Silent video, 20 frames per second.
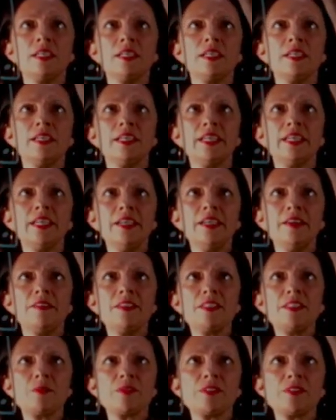Okay, and this
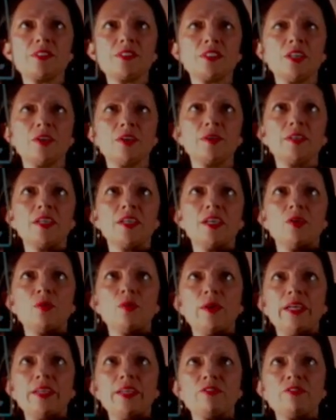one's going
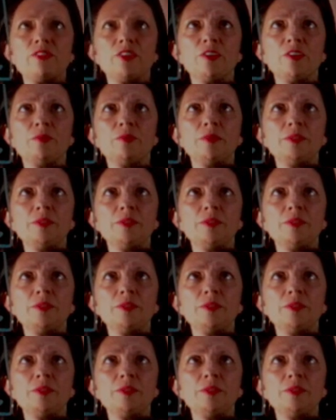away from